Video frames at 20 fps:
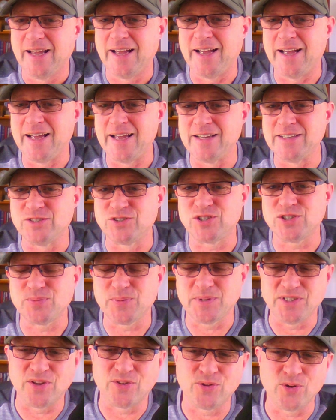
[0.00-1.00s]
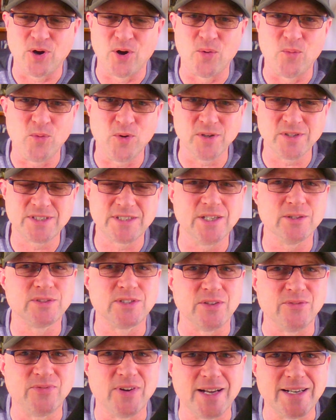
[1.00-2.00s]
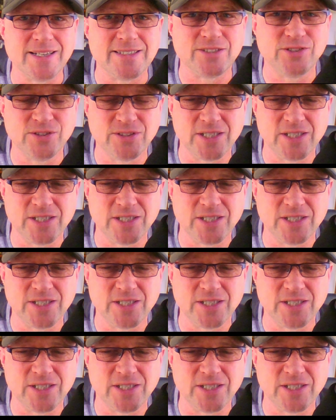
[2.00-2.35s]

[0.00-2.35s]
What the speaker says: And just when you thought it was, Celtic fans,